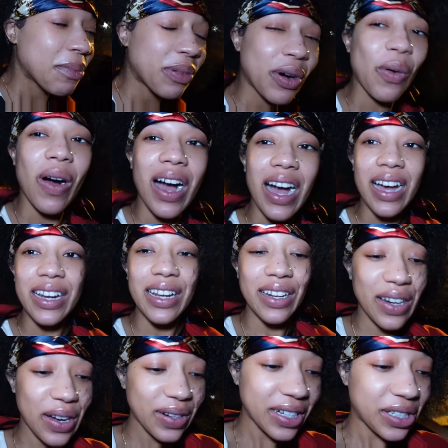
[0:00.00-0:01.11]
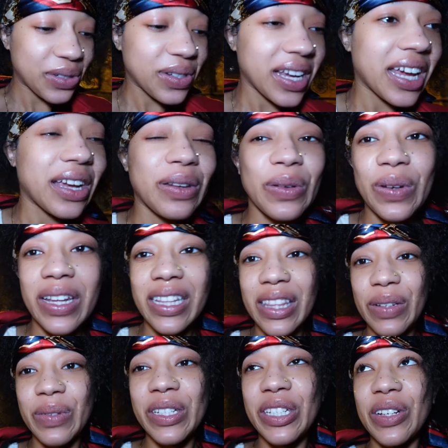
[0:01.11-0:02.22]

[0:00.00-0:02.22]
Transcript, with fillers: But why I didn't know that you can't do nothing with